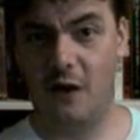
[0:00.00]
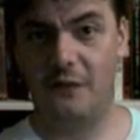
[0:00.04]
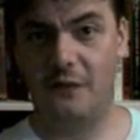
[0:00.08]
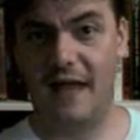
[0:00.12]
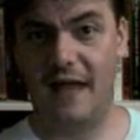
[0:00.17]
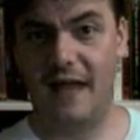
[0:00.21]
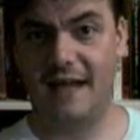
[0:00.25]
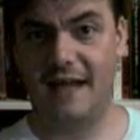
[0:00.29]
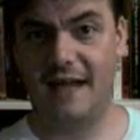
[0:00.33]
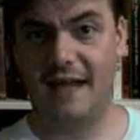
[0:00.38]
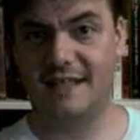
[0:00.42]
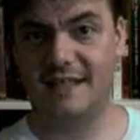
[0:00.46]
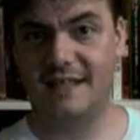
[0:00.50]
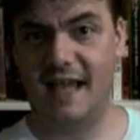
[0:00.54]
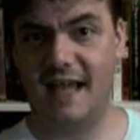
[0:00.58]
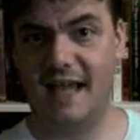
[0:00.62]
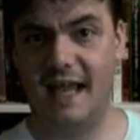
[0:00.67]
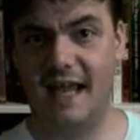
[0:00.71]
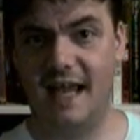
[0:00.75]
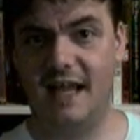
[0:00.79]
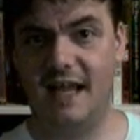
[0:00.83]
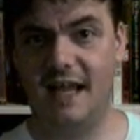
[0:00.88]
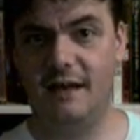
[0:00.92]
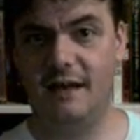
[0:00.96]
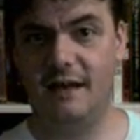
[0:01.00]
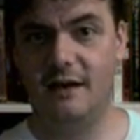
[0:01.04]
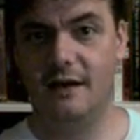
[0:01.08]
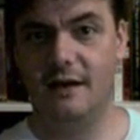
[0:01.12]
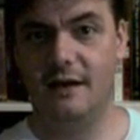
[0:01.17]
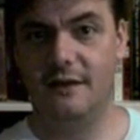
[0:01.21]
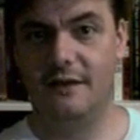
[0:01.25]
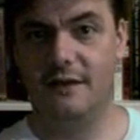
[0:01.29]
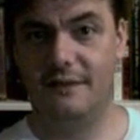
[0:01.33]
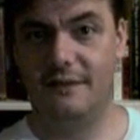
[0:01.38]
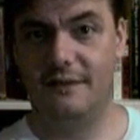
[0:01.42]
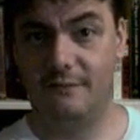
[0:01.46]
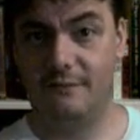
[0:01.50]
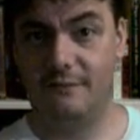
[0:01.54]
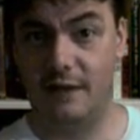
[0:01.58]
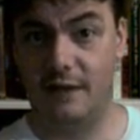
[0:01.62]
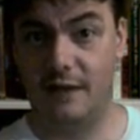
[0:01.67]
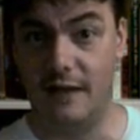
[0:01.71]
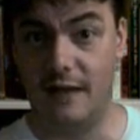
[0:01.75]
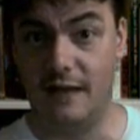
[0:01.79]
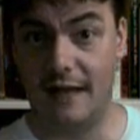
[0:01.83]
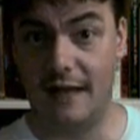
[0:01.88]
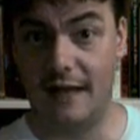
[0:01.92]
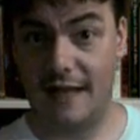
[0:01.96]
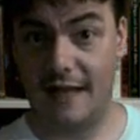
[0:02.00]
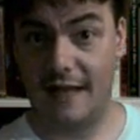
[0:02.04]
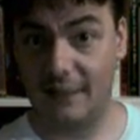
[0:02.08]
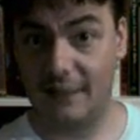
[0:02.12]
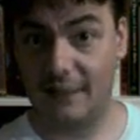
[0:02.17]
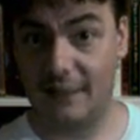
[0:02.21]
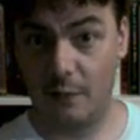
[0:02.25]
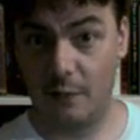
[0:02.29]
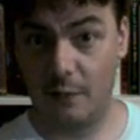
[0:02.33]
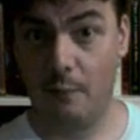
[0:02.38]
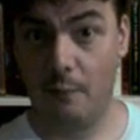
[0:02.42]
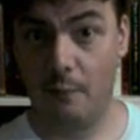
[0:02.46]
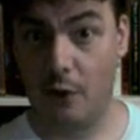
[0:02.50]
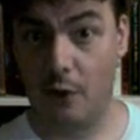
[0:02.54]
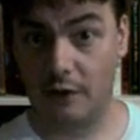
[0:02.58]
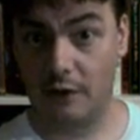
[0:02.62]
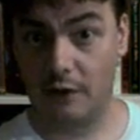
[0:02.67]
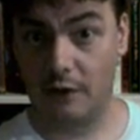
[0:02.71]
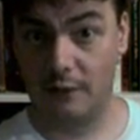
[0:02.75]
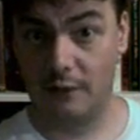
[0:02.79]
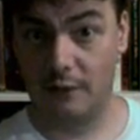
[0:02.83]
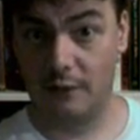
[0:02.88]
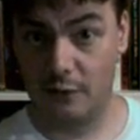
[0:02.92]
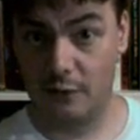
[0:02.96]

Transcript: that is a that that's from a book.